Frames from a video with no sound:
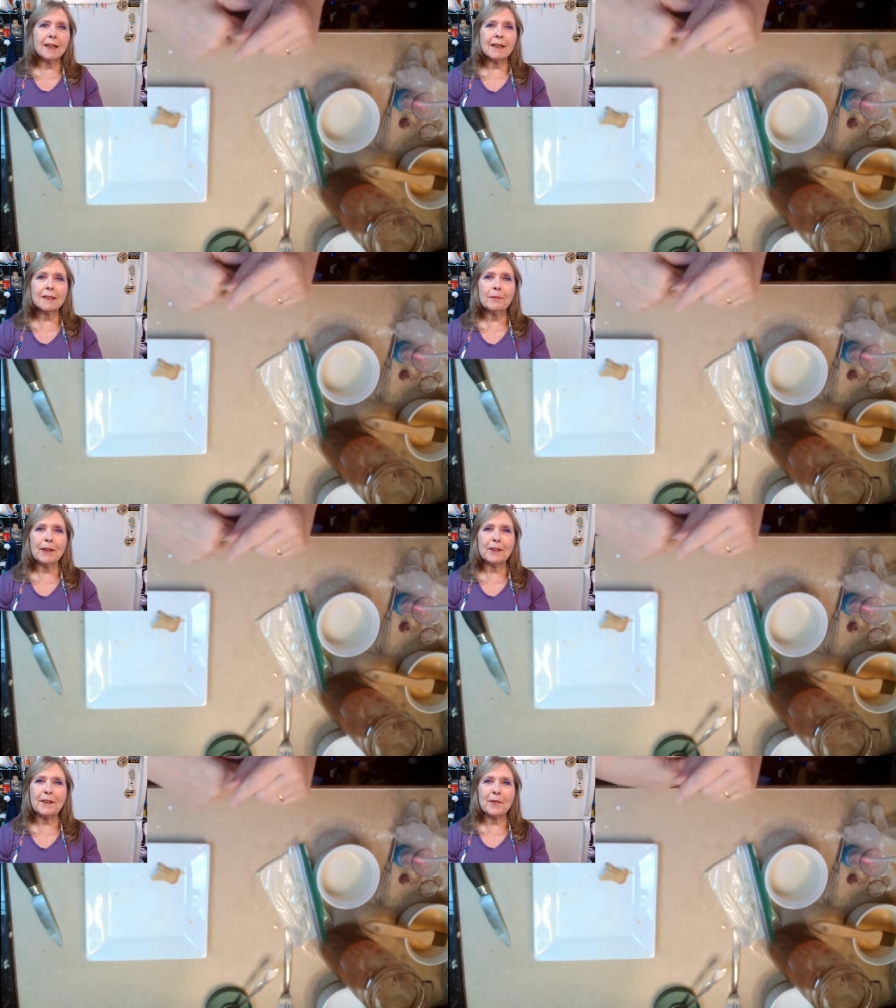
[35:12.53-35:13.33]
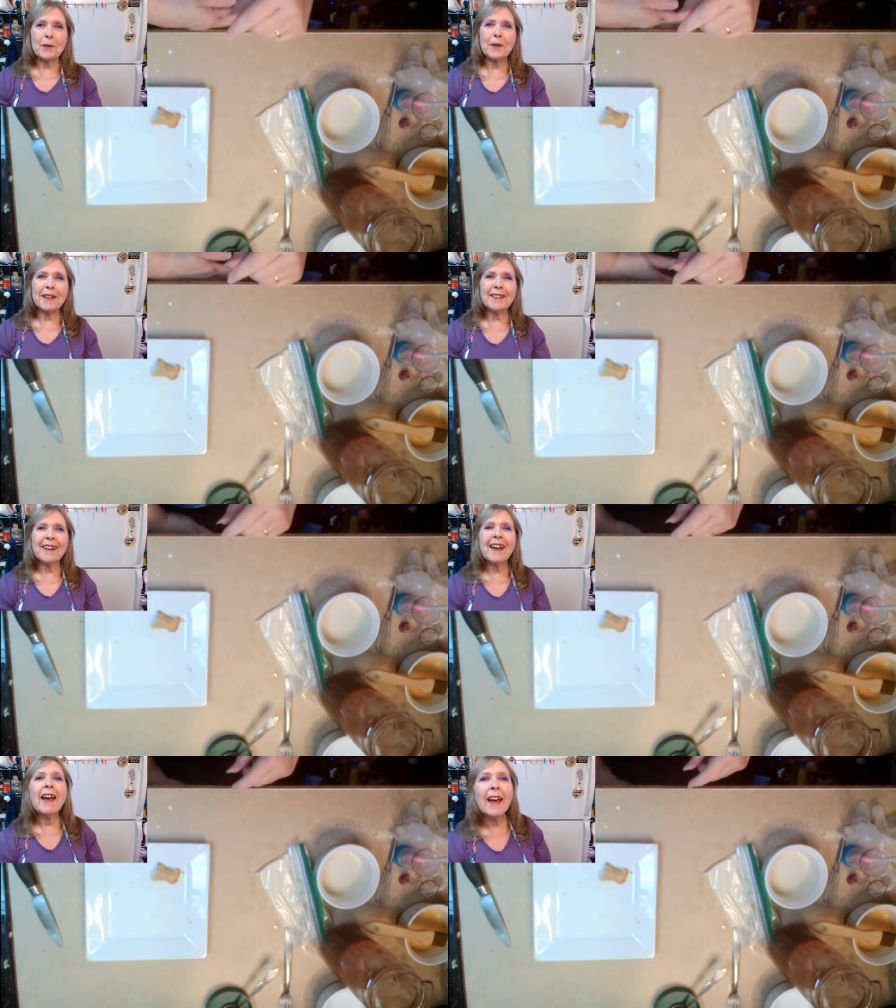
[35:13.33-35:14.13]
it gets better every week.
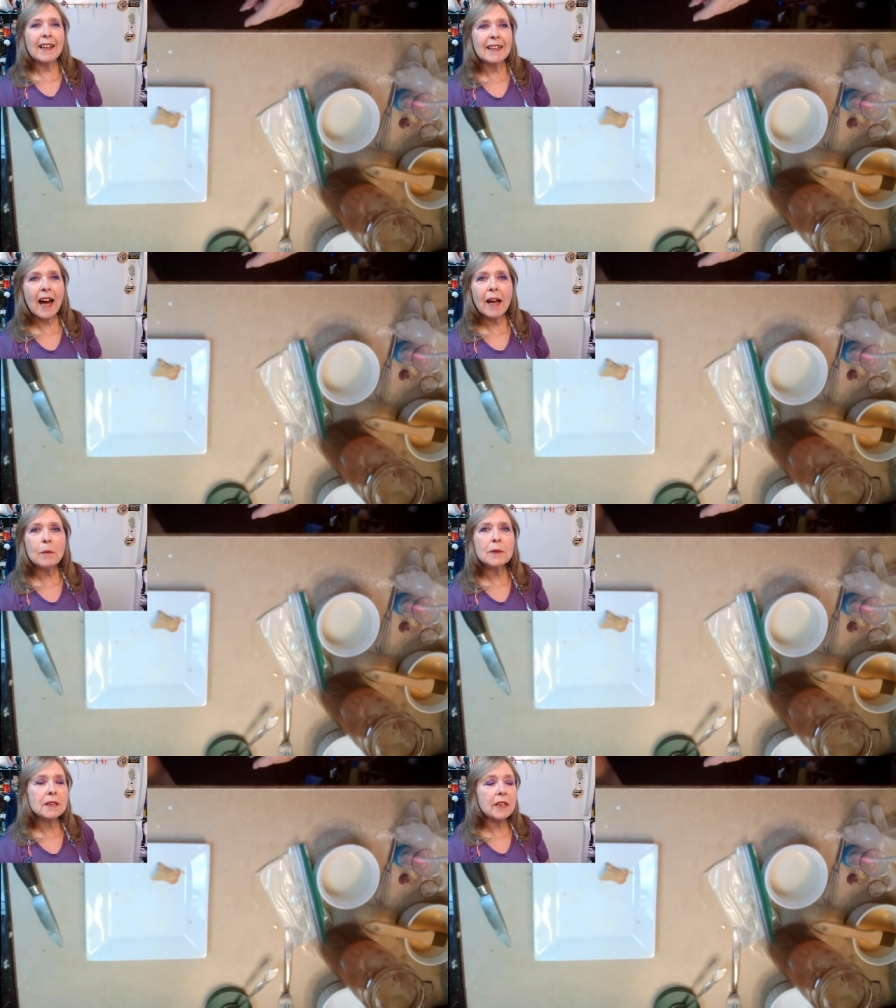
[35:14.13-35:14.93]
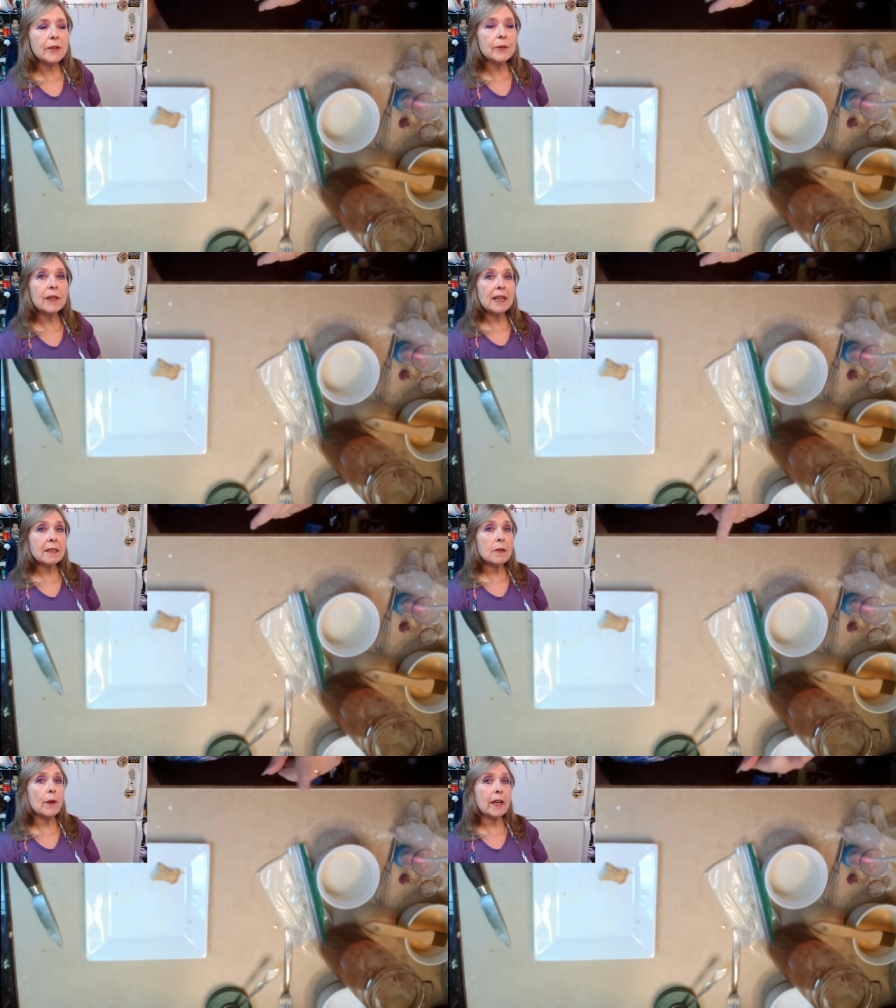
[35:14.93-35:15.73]
And I will see you
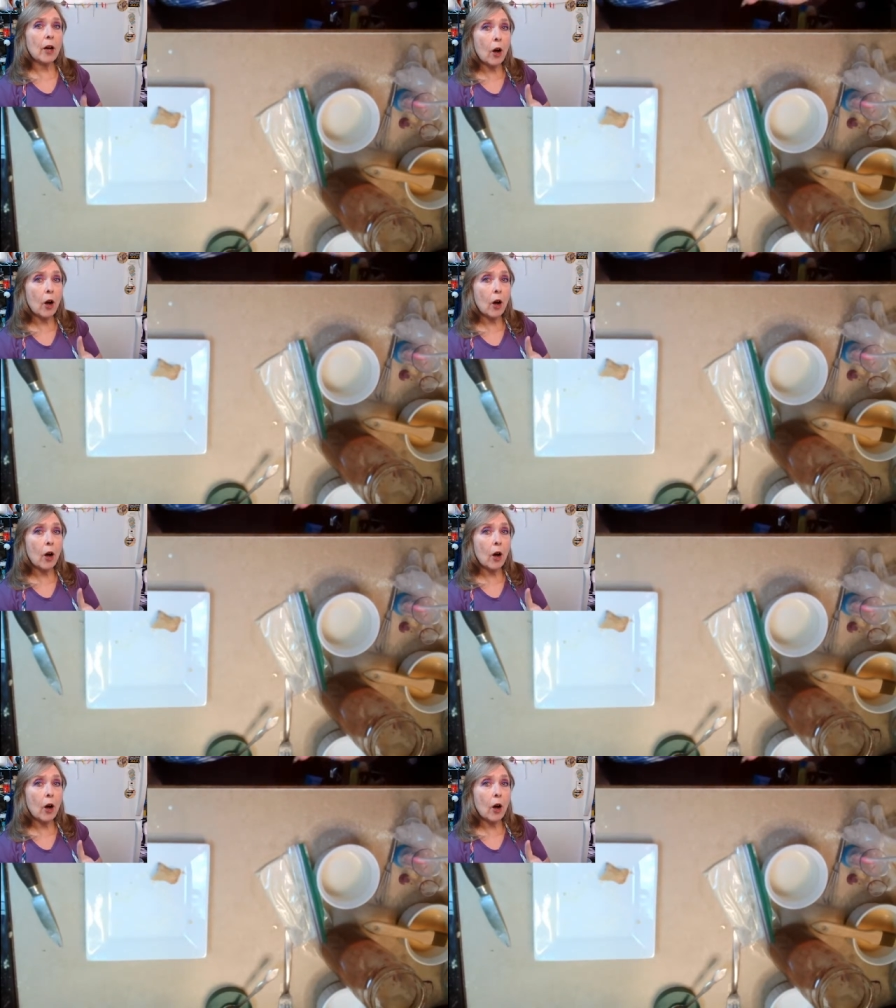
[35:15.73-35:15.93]
next week.